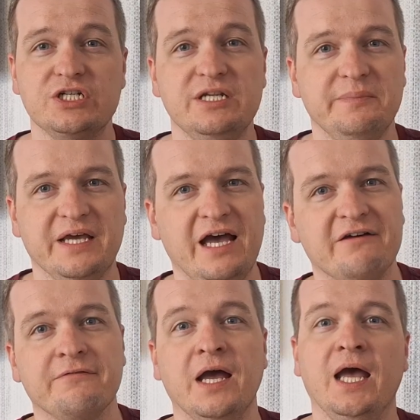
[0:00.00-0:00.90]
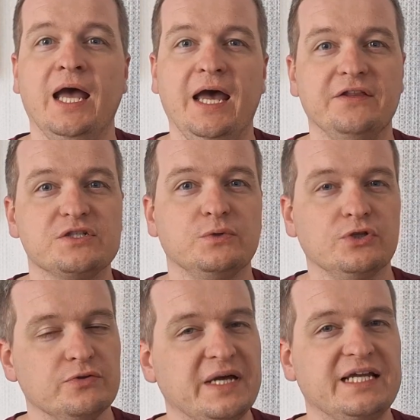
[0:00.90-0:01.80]
DPF, and this will
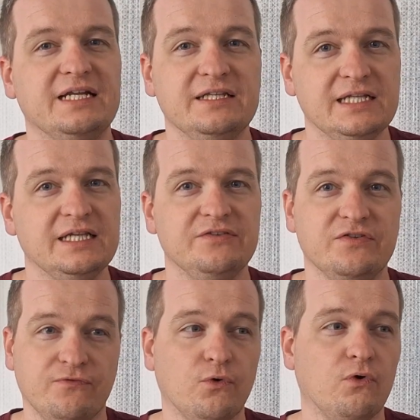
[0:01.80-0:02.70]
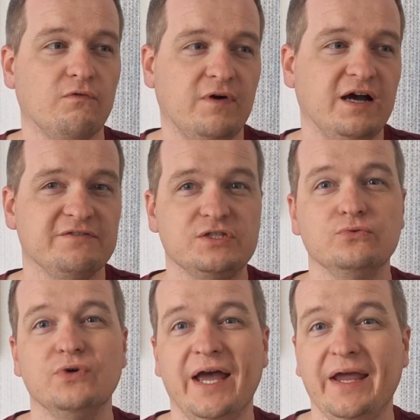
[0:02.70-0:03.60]
automatically delete the
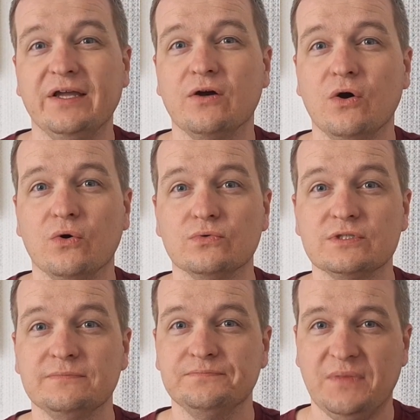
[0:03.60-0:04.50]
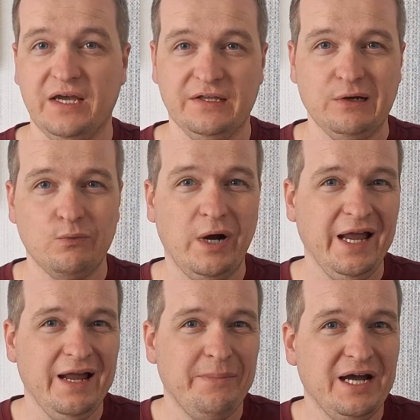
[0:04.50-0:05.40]
452A code. Now,
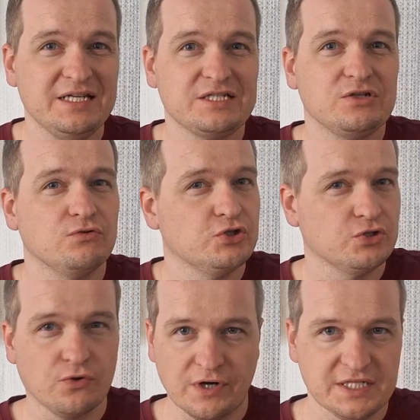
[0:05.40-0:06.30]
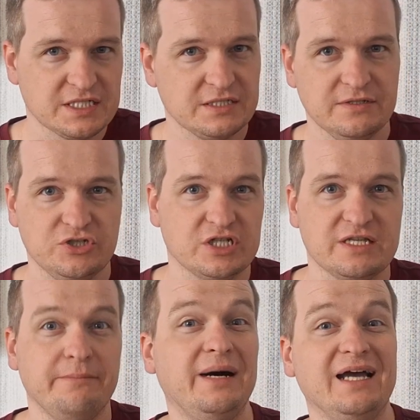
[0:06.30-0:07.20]
why am I so sure it's
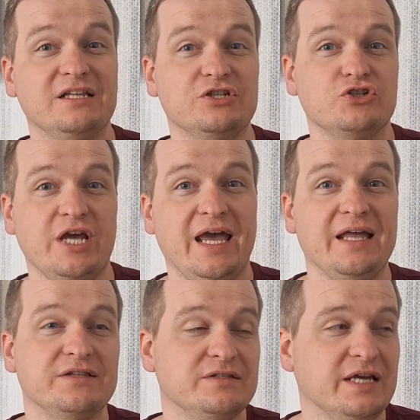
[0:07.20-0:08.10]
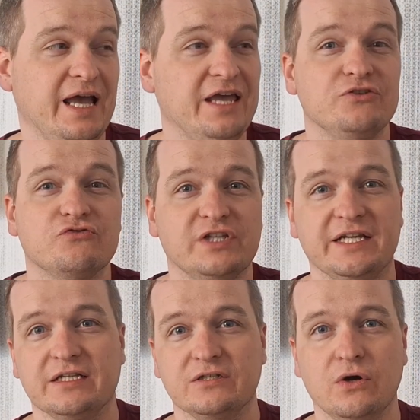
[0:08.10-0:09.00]
just a mileage and
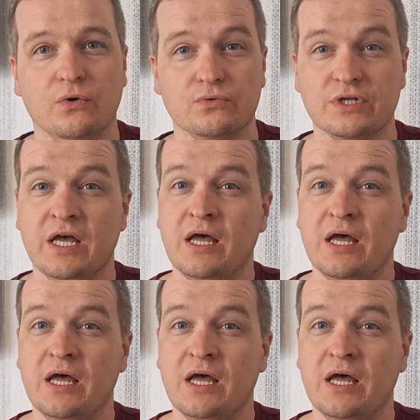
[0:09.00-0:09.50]
age-related code?